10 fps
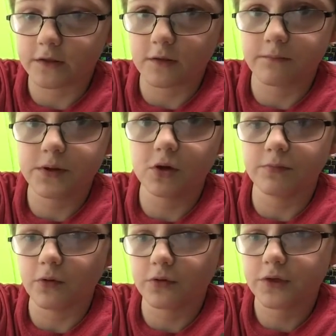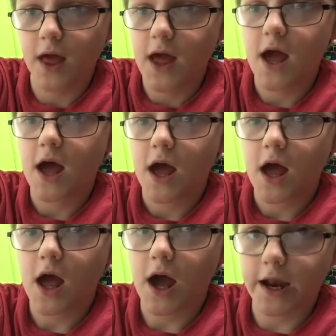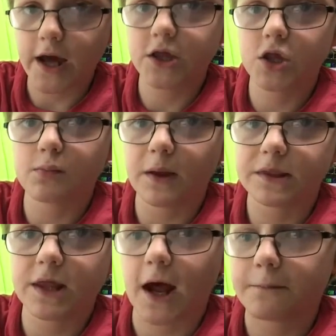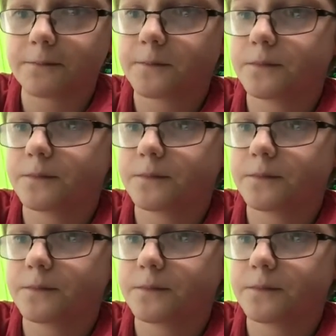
is the pupils, and I just messed up.